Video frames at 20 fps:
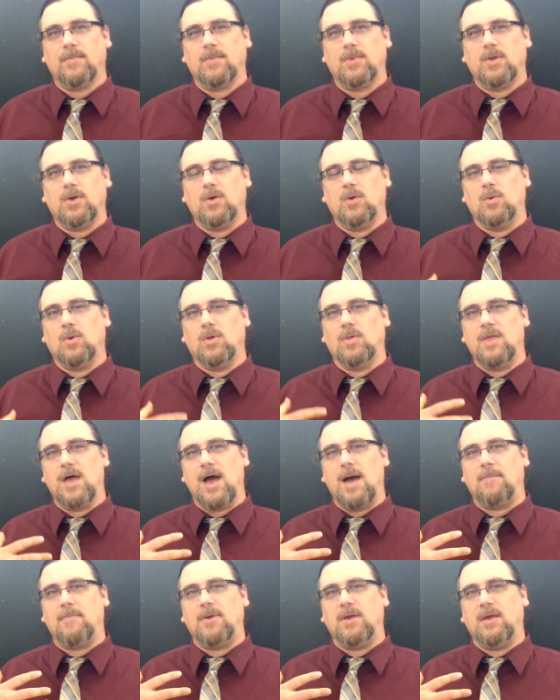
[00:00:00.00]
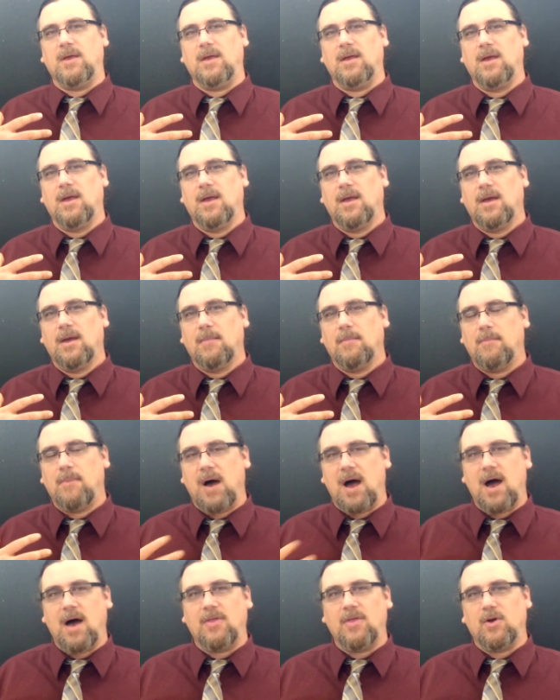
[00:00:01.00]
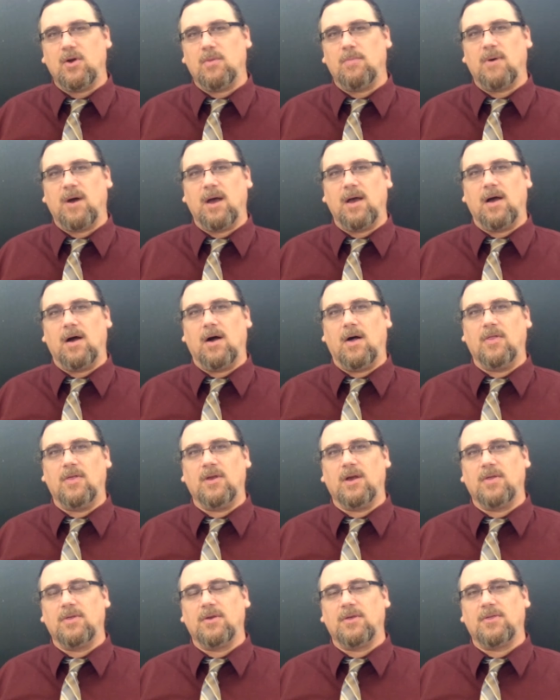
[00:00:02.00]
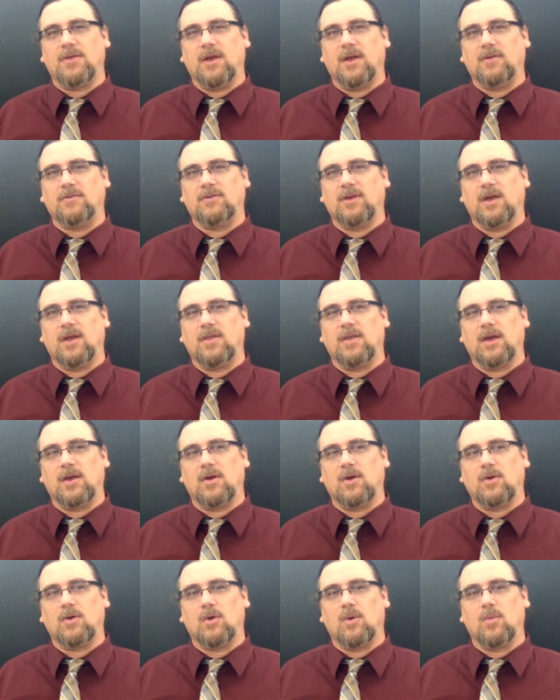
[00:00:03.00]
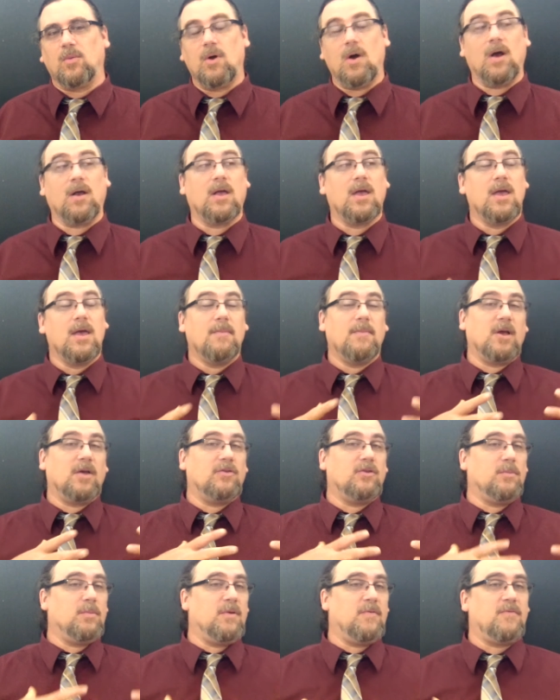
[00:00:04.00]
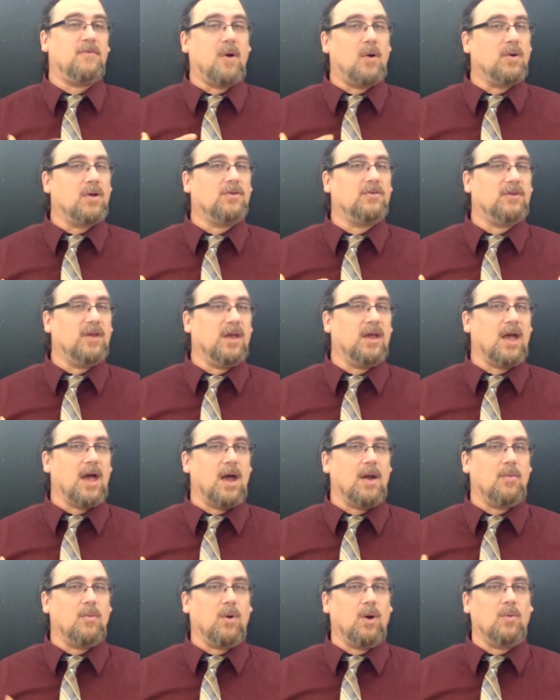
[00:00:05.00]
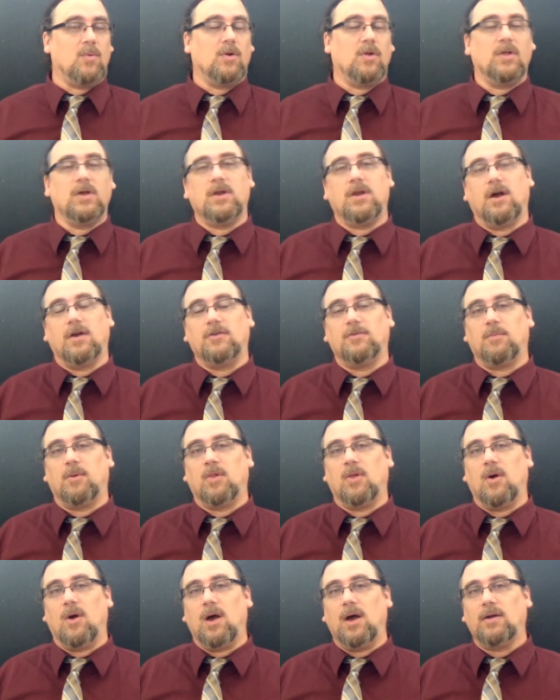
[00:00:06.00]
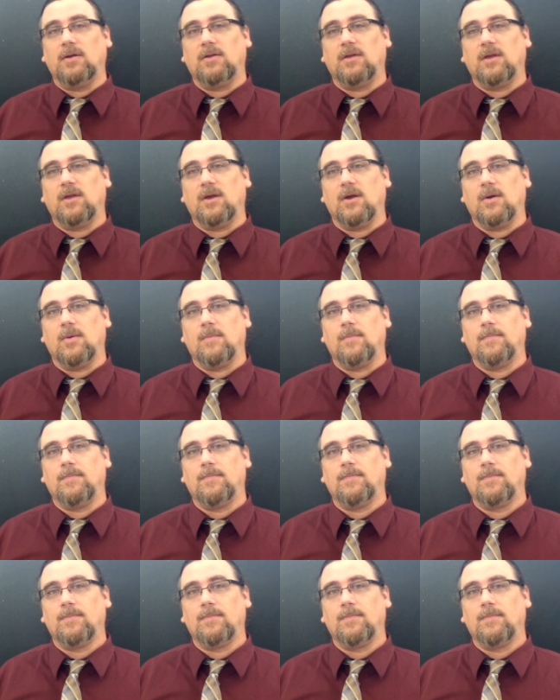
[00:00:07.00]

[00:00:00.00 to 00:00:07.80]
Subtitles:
You will not be bothered by all the other things that could go wrong, because you'll be focusing on what really does belong to you.